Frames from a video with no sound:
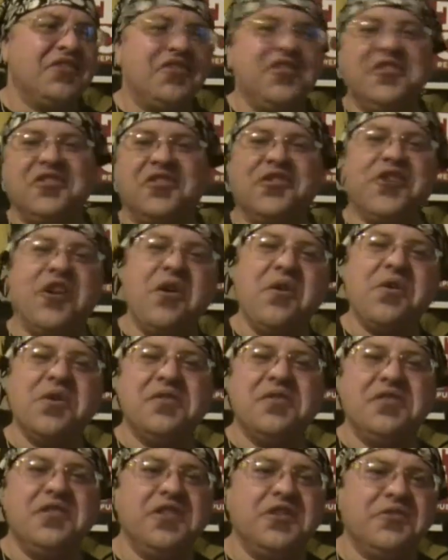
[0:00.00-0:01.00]
She's a
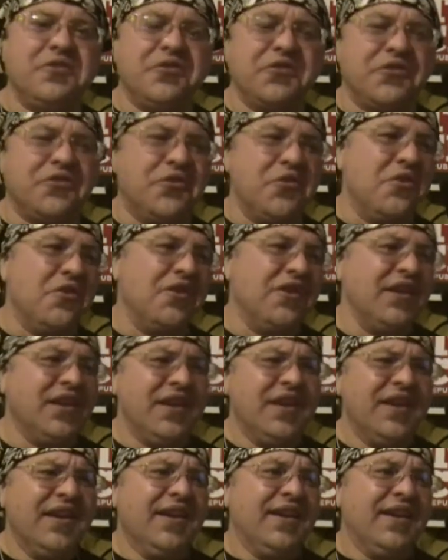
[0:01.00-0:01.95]
drone of a different sort.